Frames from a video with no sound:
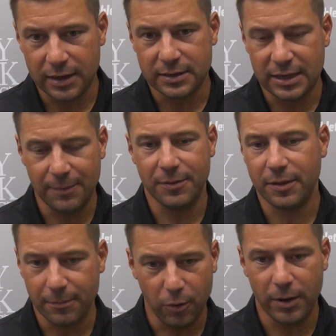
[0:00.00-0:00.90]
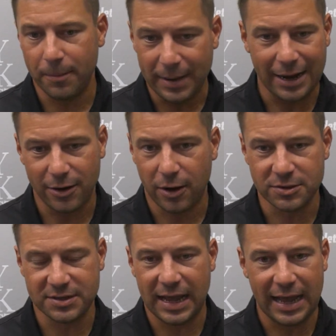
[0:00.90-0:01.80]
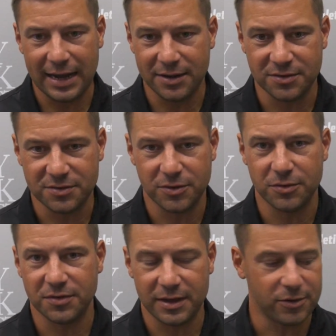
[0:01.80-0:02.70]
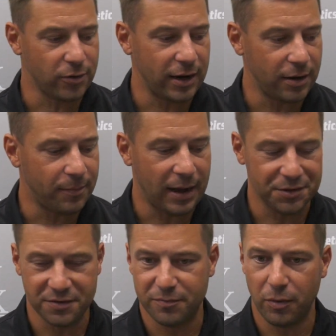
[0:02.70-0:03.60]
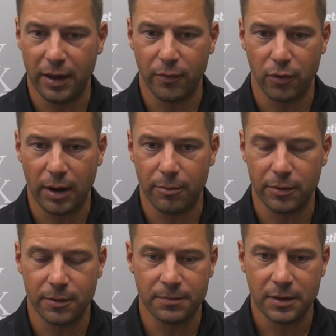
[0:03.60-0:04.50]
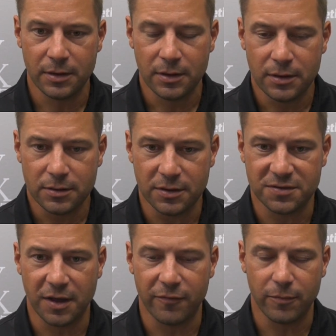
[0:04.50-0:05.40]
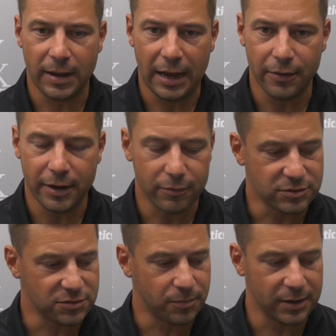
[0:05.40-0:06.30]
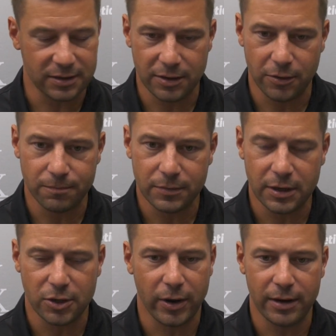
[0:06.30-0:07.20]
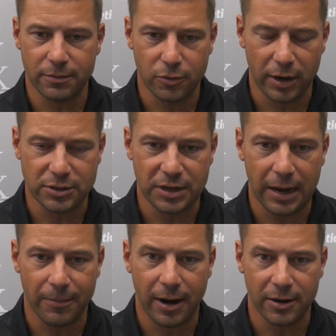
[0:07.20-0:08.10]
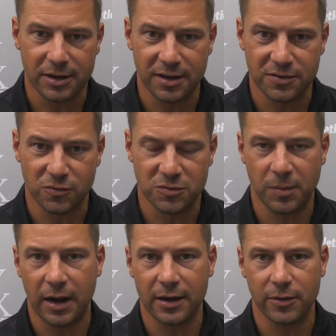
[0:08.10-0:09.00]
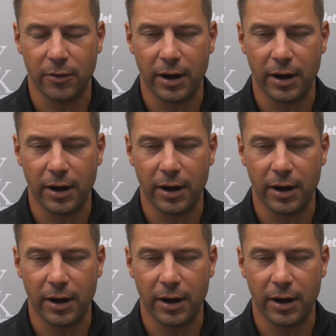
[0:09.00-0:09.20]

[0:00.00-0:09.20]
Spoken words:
keeping the momentum back on our side. As soon as they created a positive play, we were able to stuff them out there, which is a big deal. And great job by our kids responding the